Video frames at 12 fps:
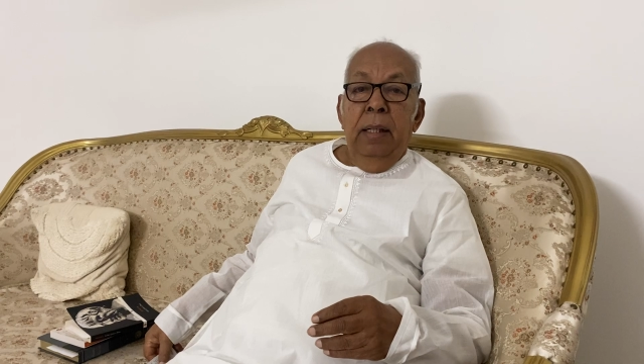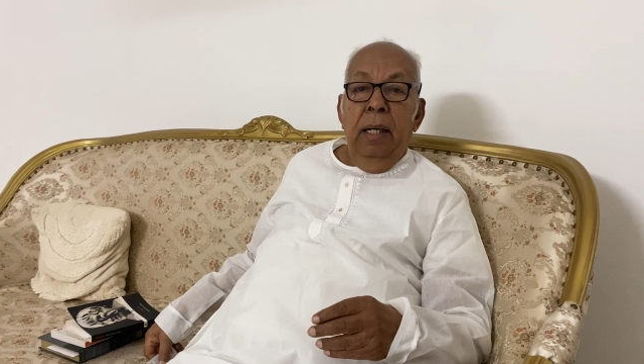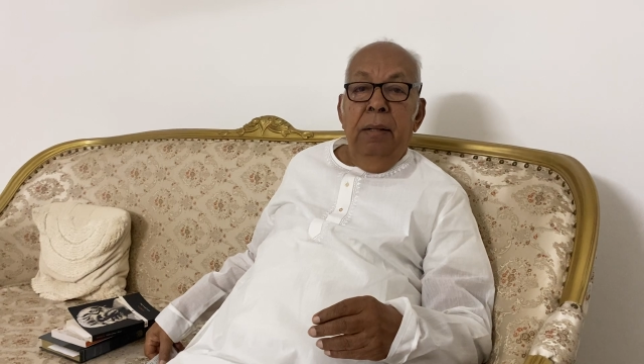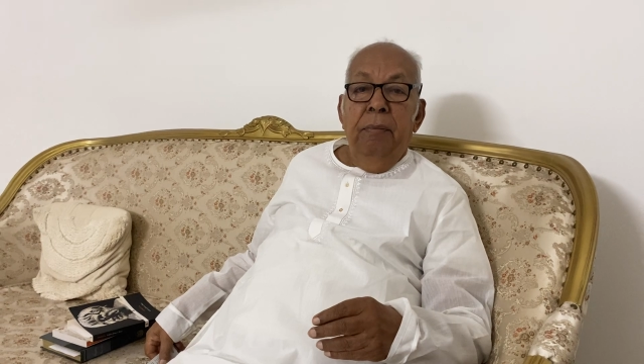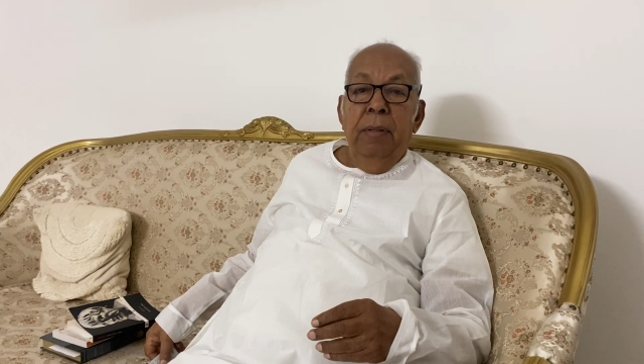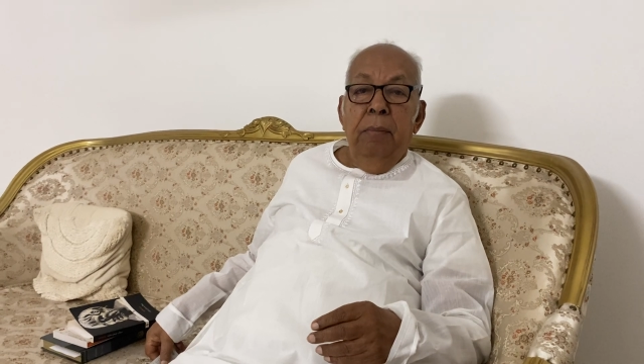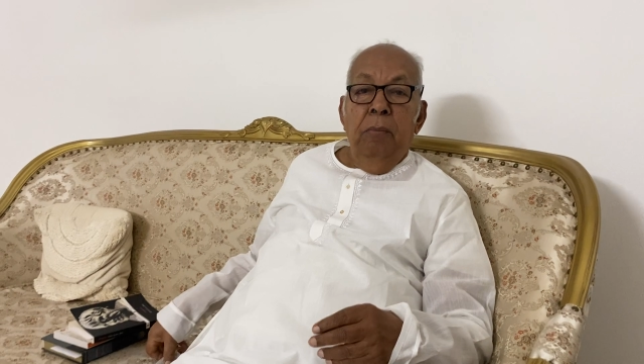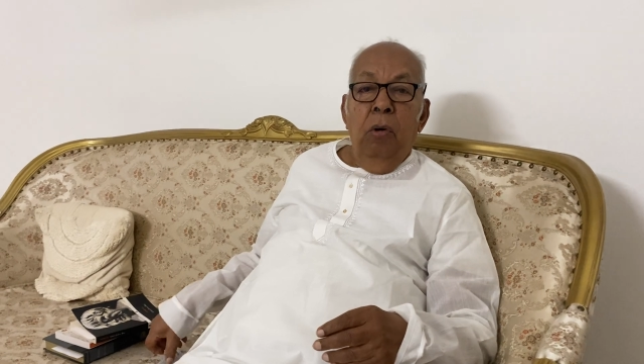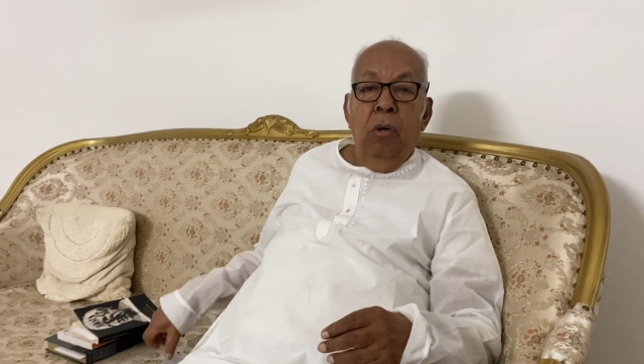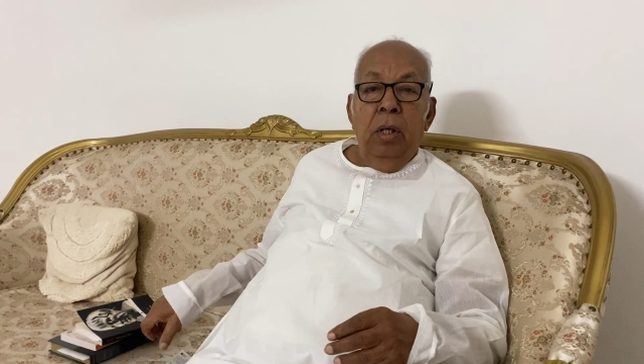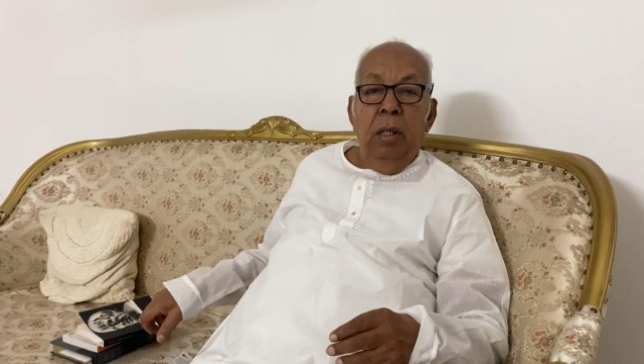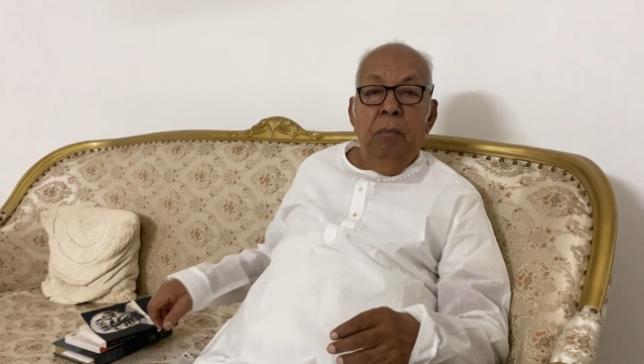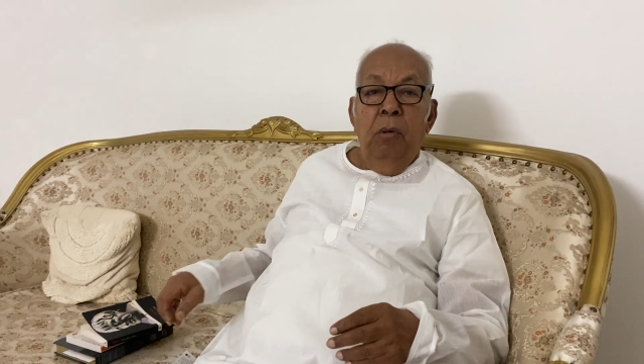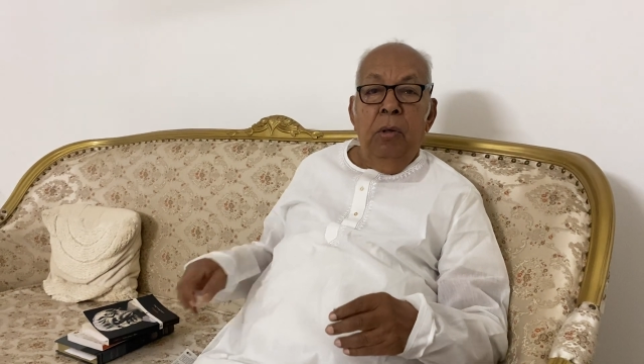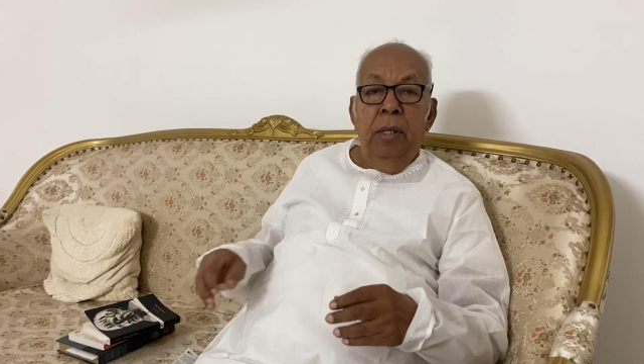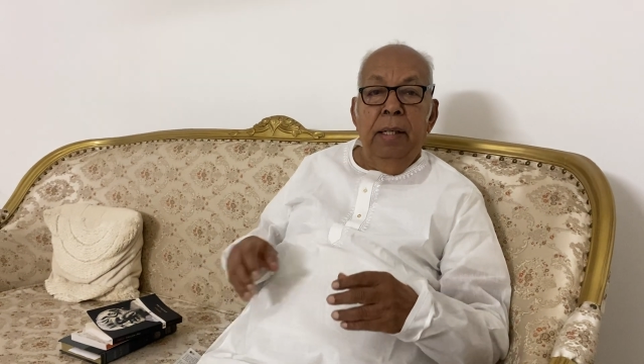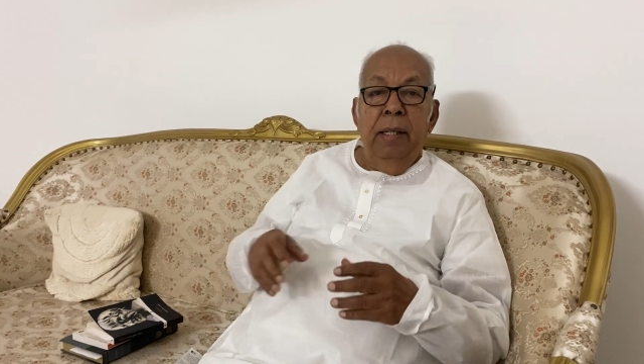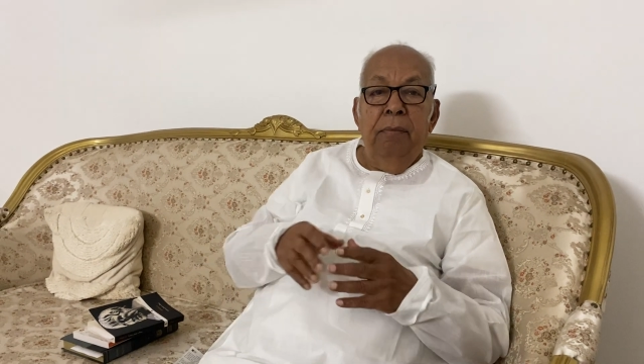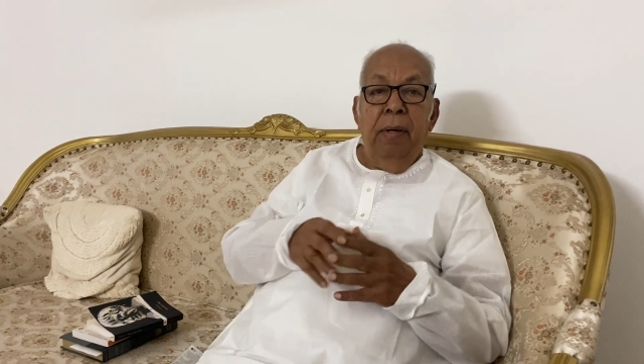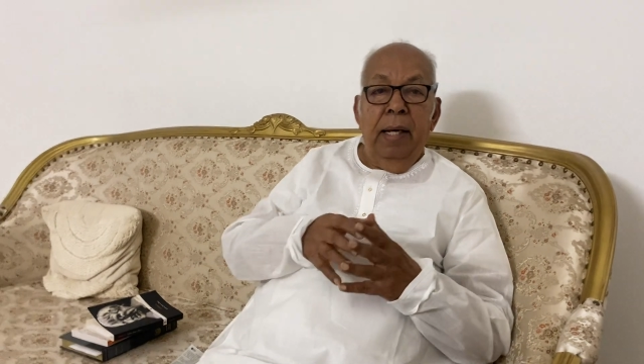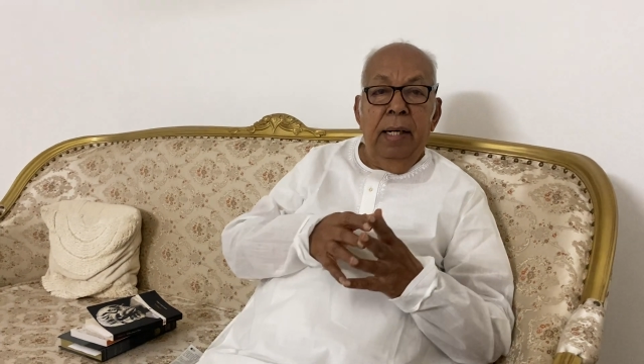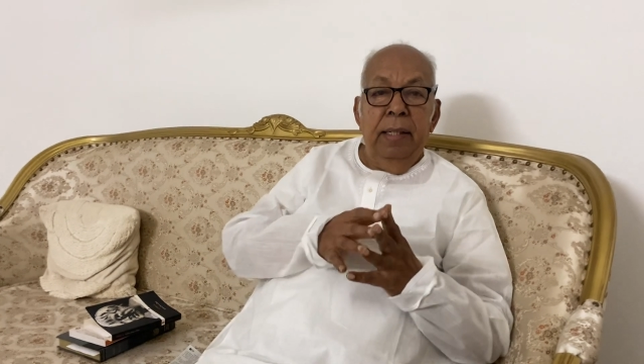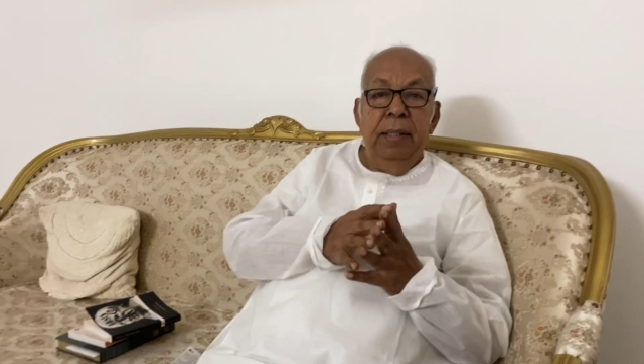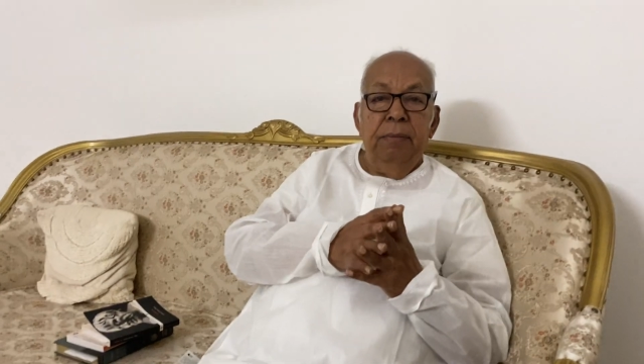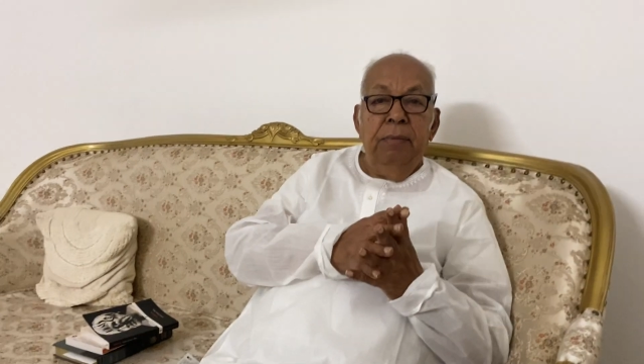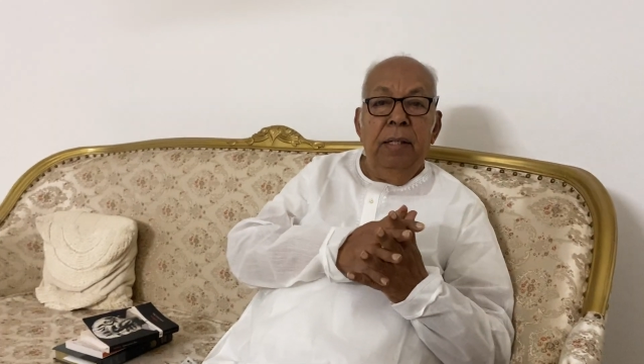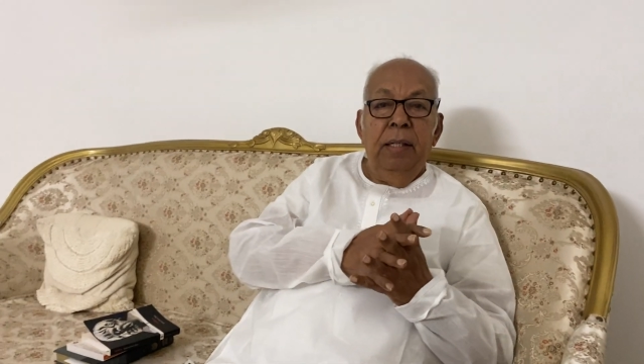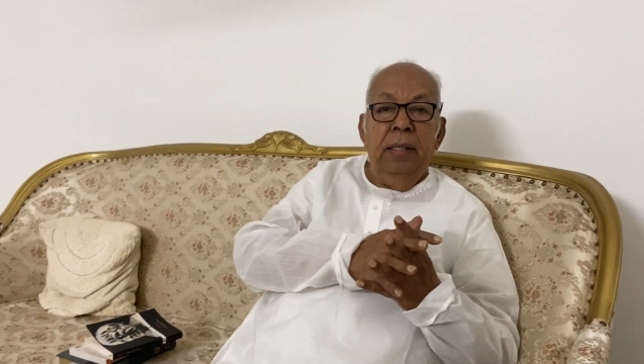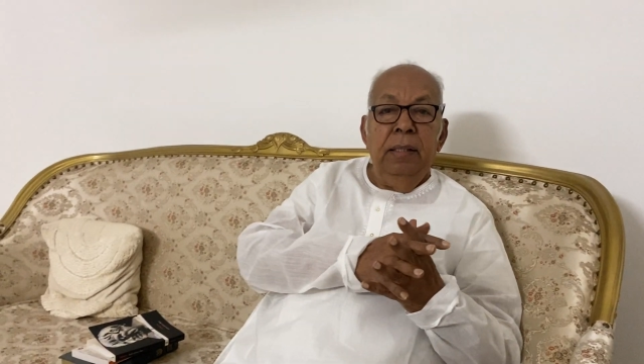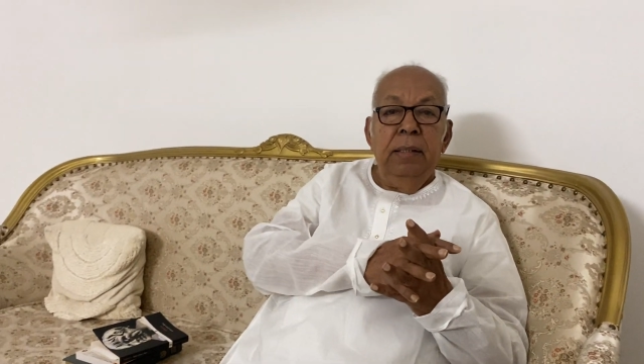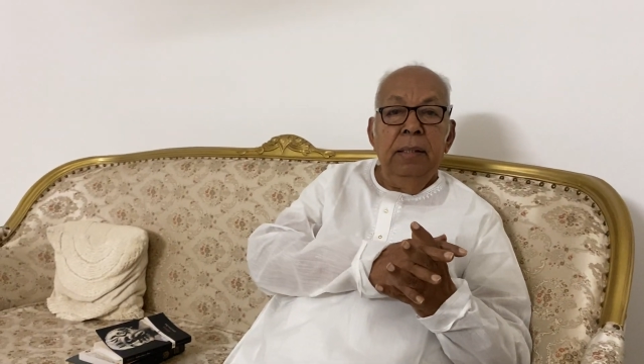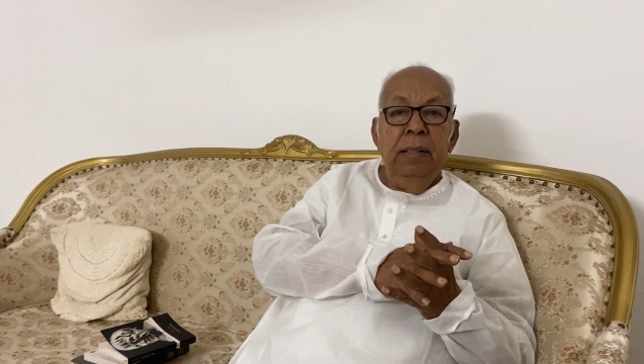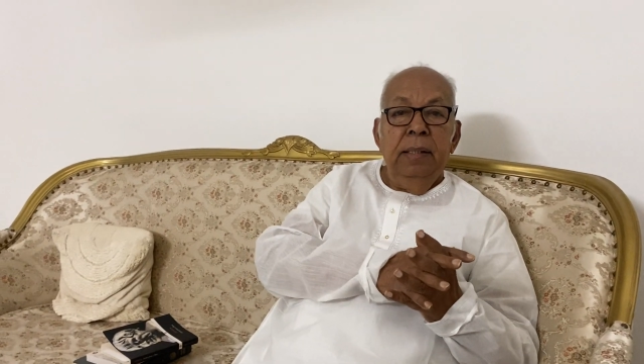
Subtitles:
living more and more in a violent world,